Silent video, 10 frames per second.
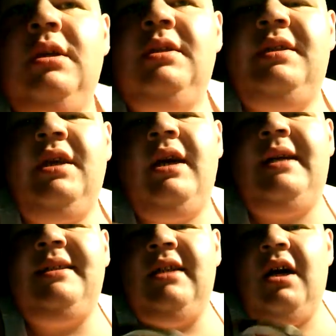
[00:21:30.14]
Still
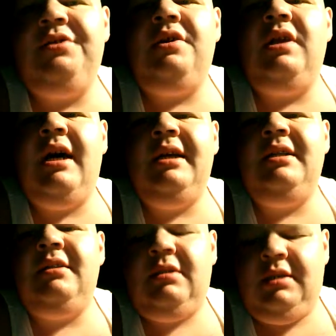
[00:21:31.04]
has an
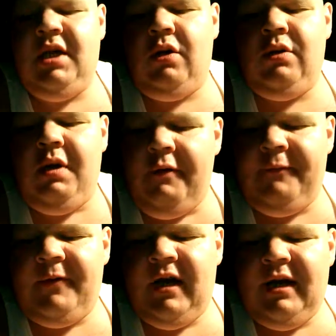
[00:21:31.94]
underlying tone
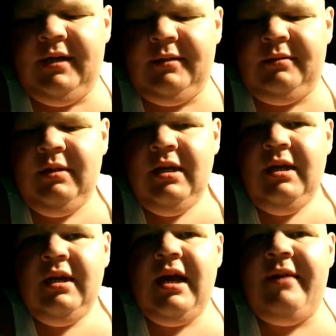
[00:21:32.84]
of
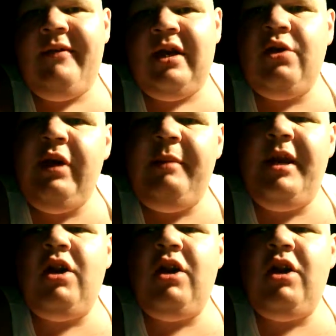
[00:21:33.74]
kind of a creamy